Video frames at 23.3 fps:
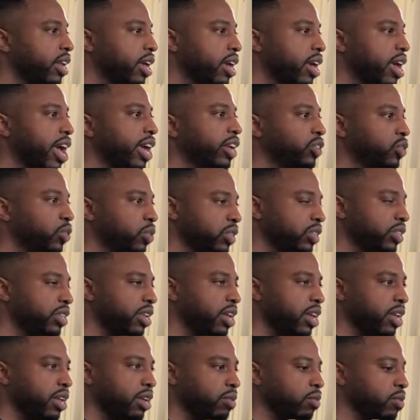And at Georgia
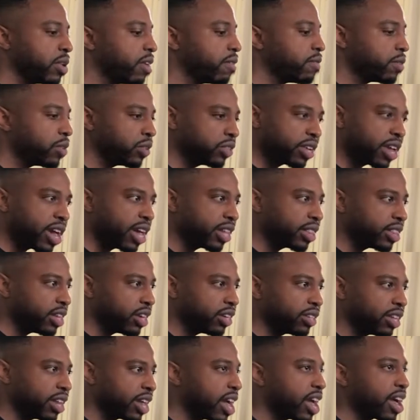State, when I first got there,
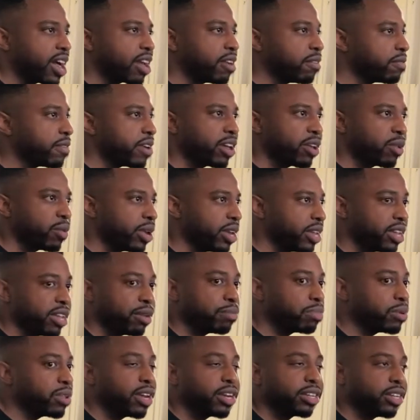I was like, I got to find a way to
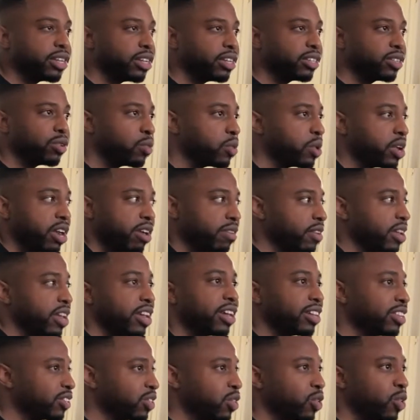get plugged into whatever the
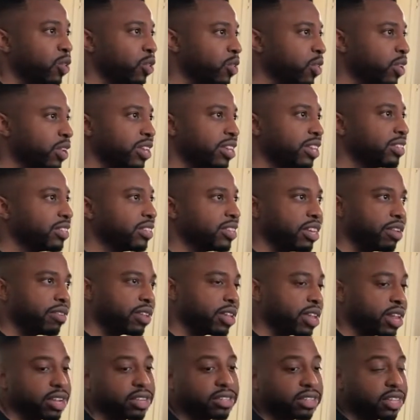hell is going on in the city of
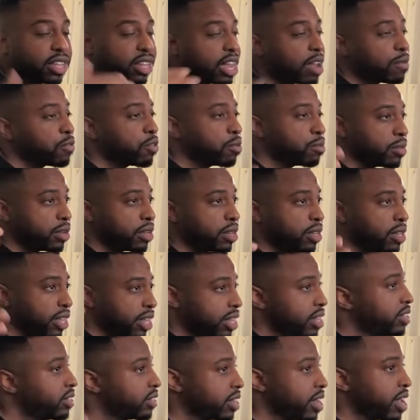Atlanta. Because again, I'm from the
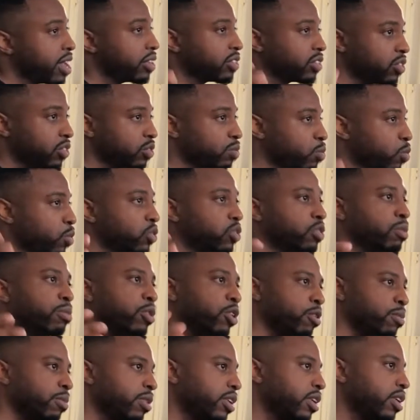east side, so it's more
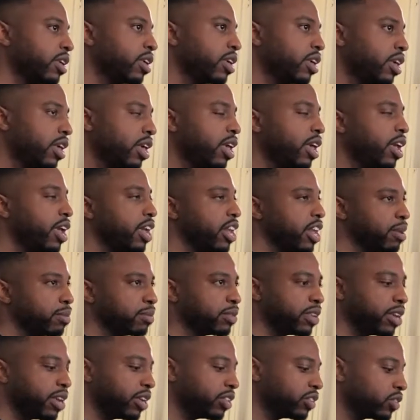suburban. You know what I'm
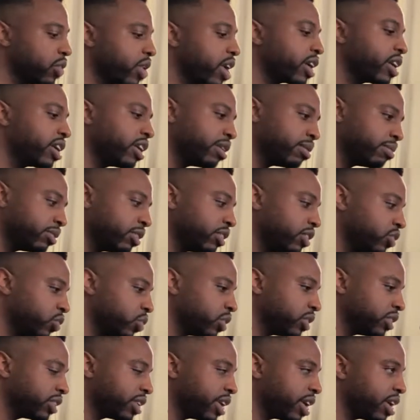saying? So I come to
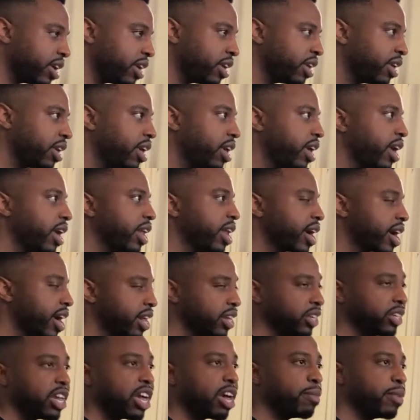Georgia State, and I
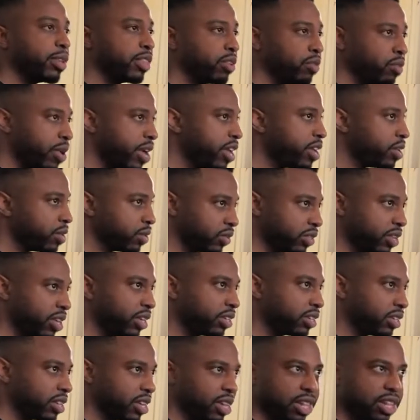got a job at the radio
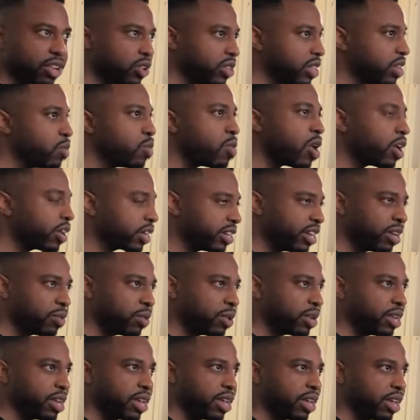station. I literally walked in
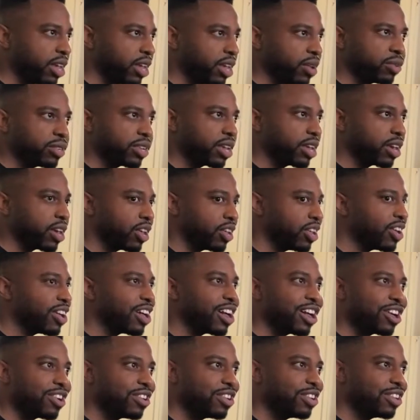one day and was like, are y'all
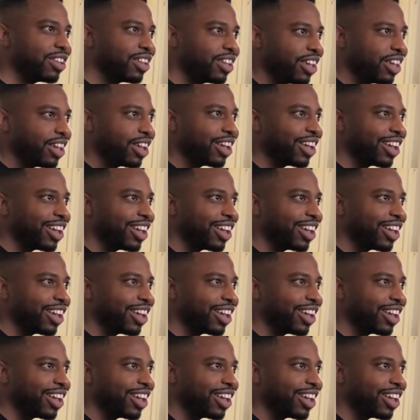hiring?